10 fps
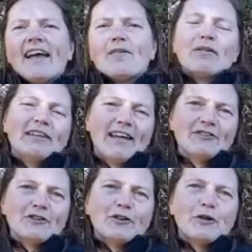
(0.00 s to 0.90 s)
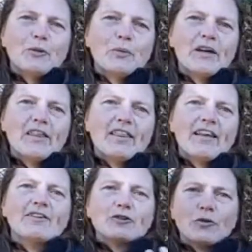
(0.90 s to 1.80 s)
am a teacher with
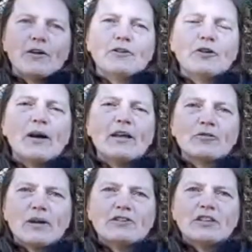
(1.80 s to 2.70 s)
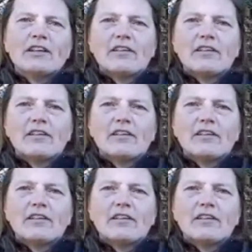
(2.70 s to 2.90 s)
Toronto and Region